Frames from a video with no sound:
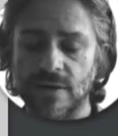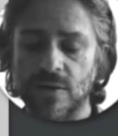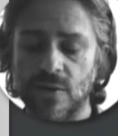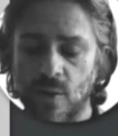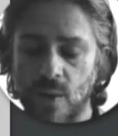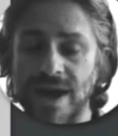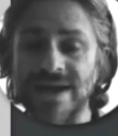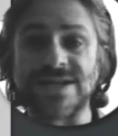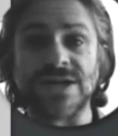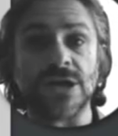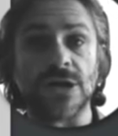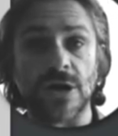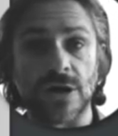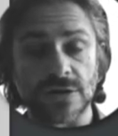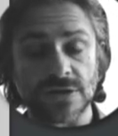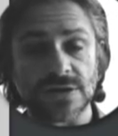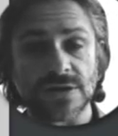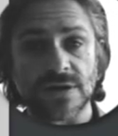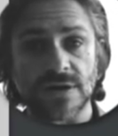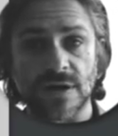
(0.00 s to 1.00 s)
quite a
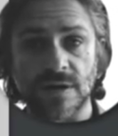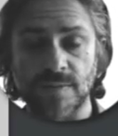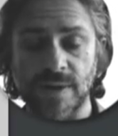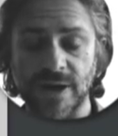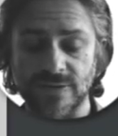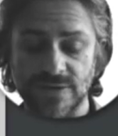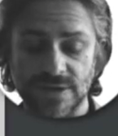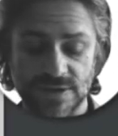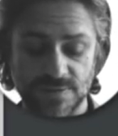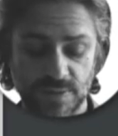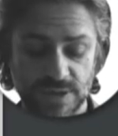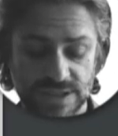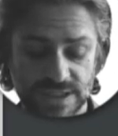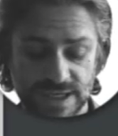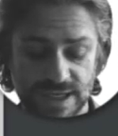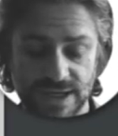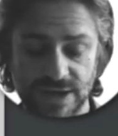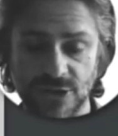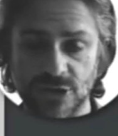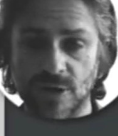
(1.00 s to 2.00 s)
lot about this
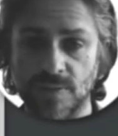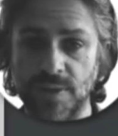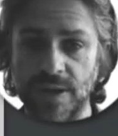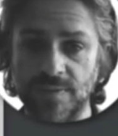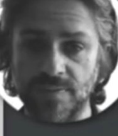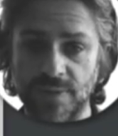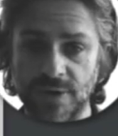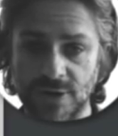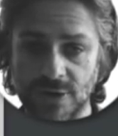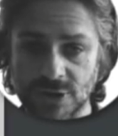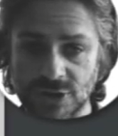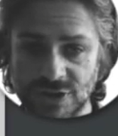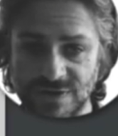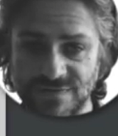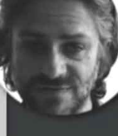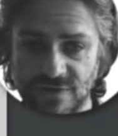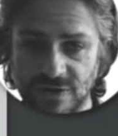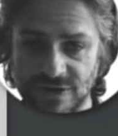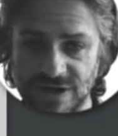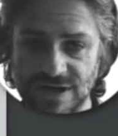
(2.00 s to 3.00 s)
particular topic because
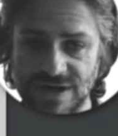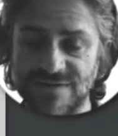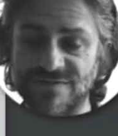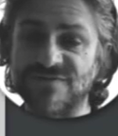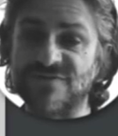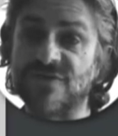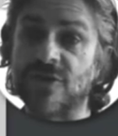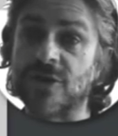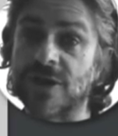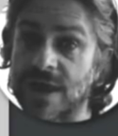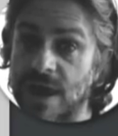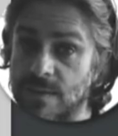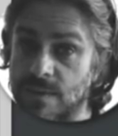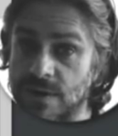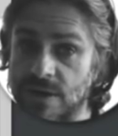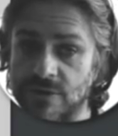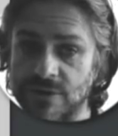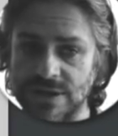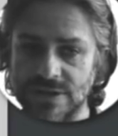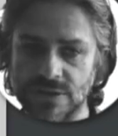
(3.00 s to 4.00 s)
you've got enough
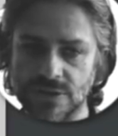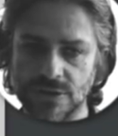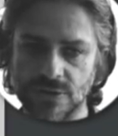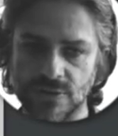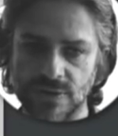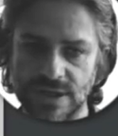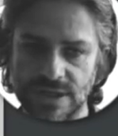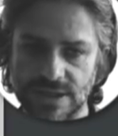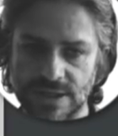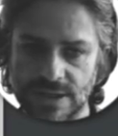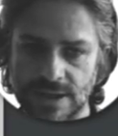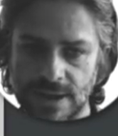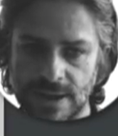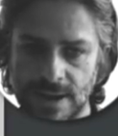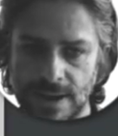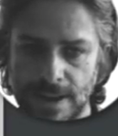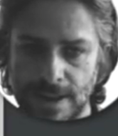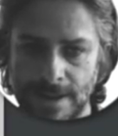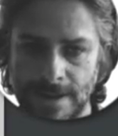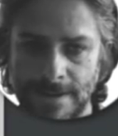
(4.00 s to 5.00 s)
vocabulary to do it.
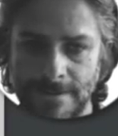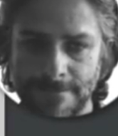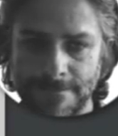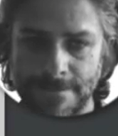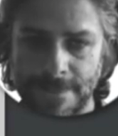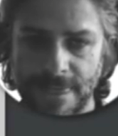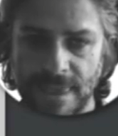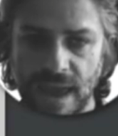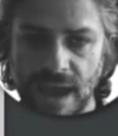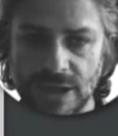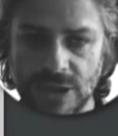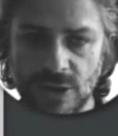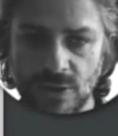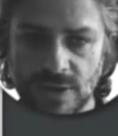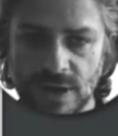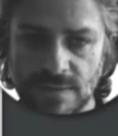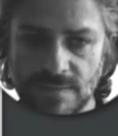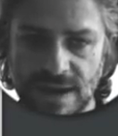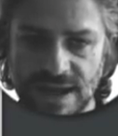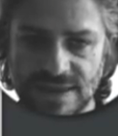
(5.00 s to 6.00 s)
And you
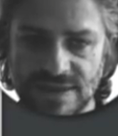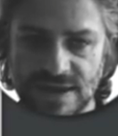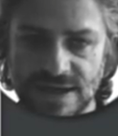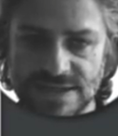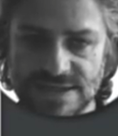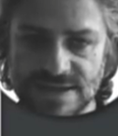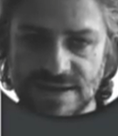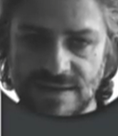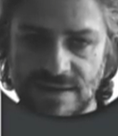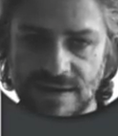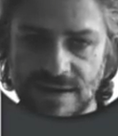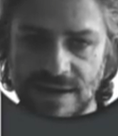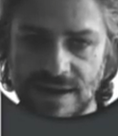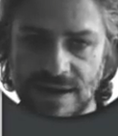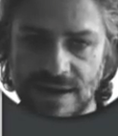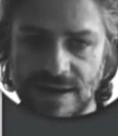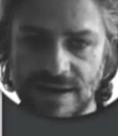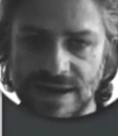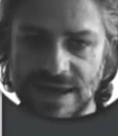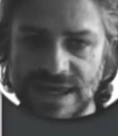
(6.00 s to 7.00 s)
can make things
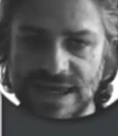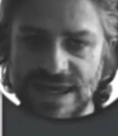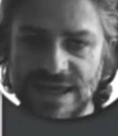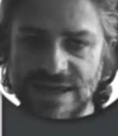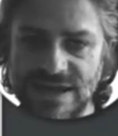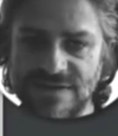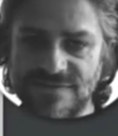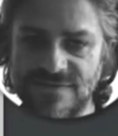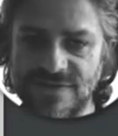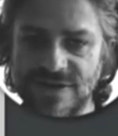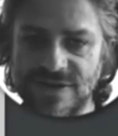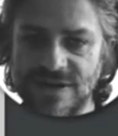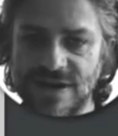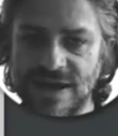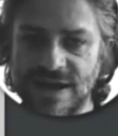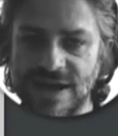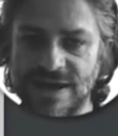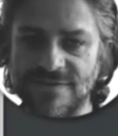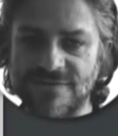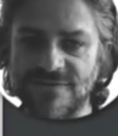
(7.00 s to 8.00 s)
clear even
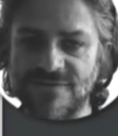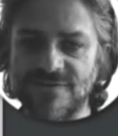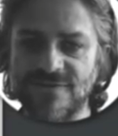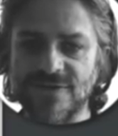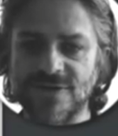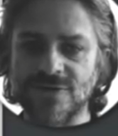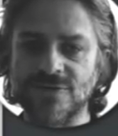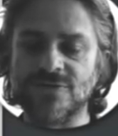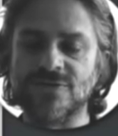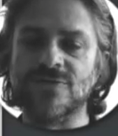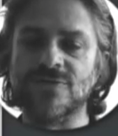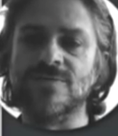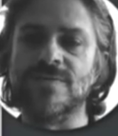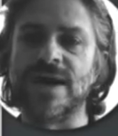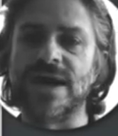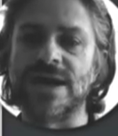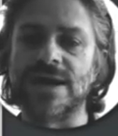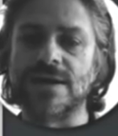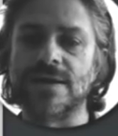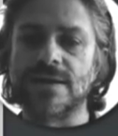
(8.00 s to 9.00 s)
if you do
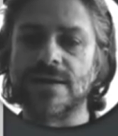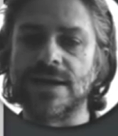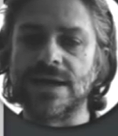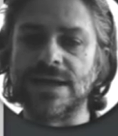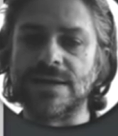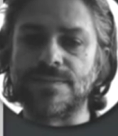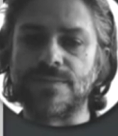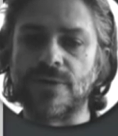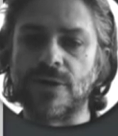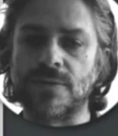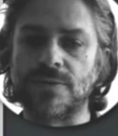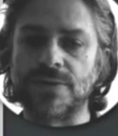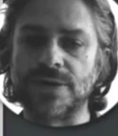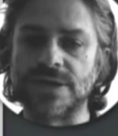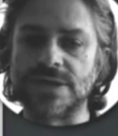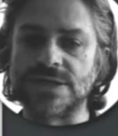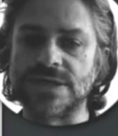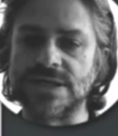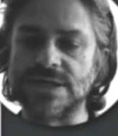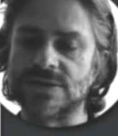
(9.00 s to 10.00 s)
make
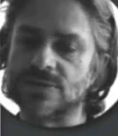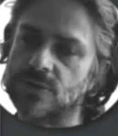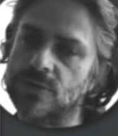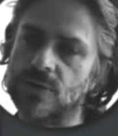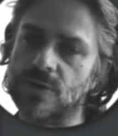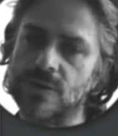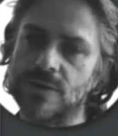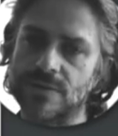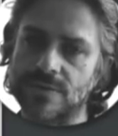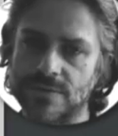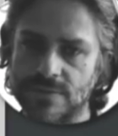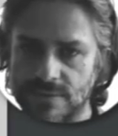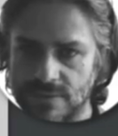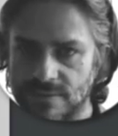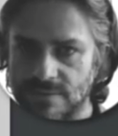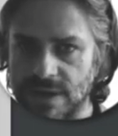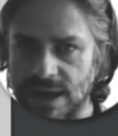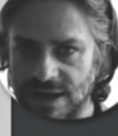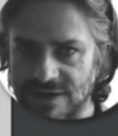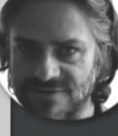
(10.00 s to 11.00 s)
inappropriacies or
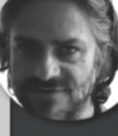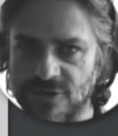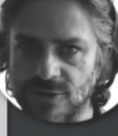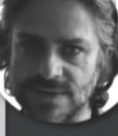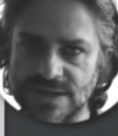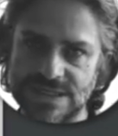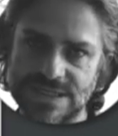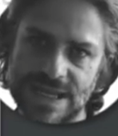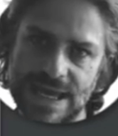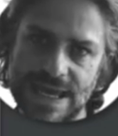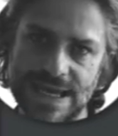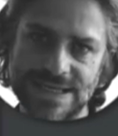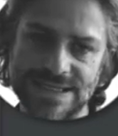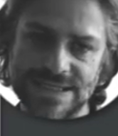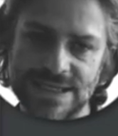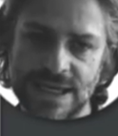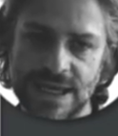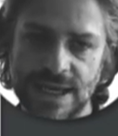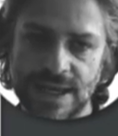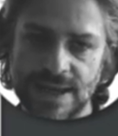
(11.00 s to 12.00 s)
make a few mistakes.
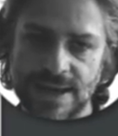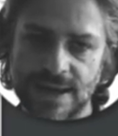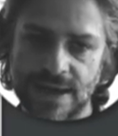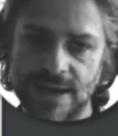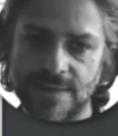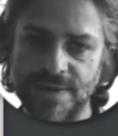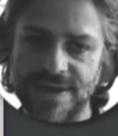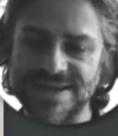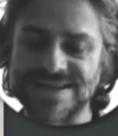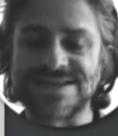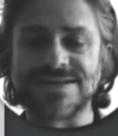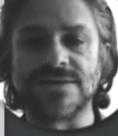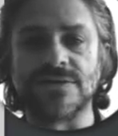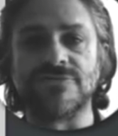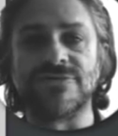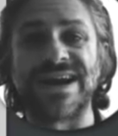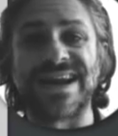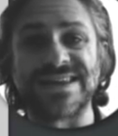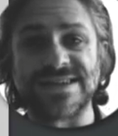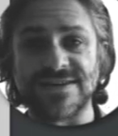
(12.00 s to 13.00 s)
It's still
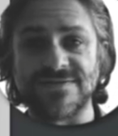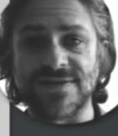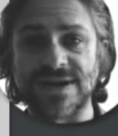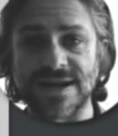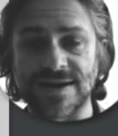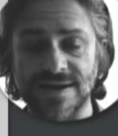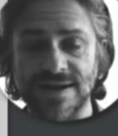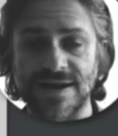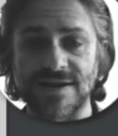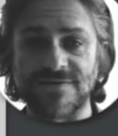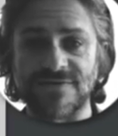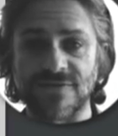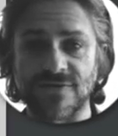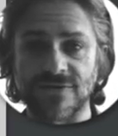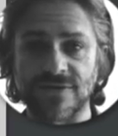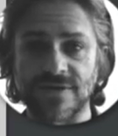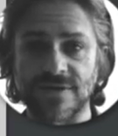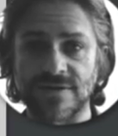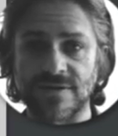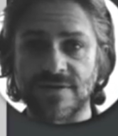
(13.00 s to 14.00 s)
relatively clear for
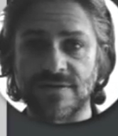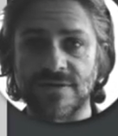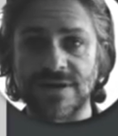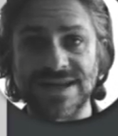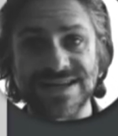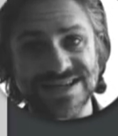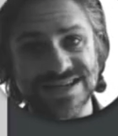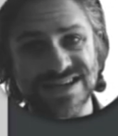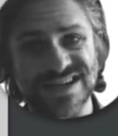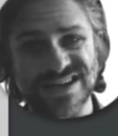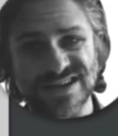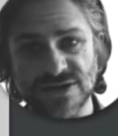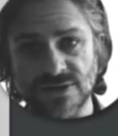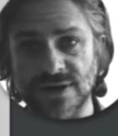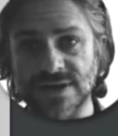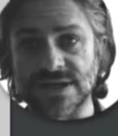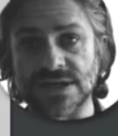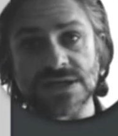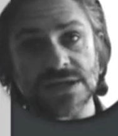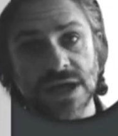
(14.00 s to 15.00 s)
the listener to
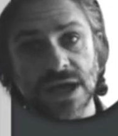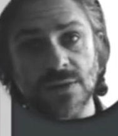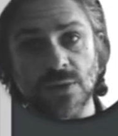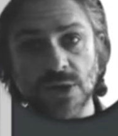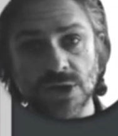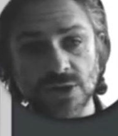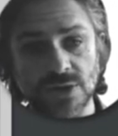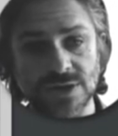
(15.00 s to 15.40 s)
understand what